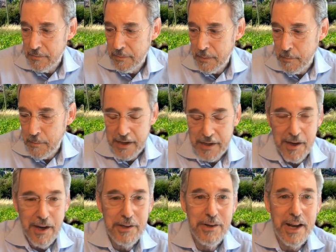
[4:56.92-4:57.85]
May
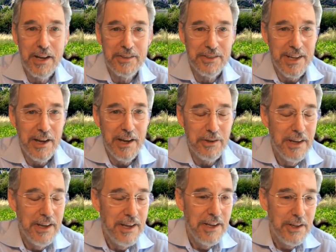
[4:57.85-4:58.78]
contracts are now
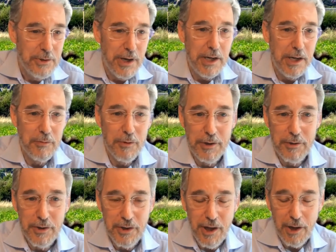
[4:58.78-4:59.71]
trading for
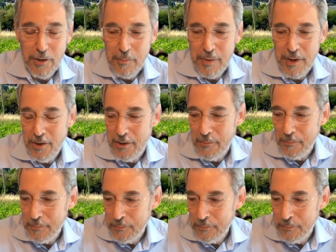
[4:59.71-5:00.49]
under $1 a barrel.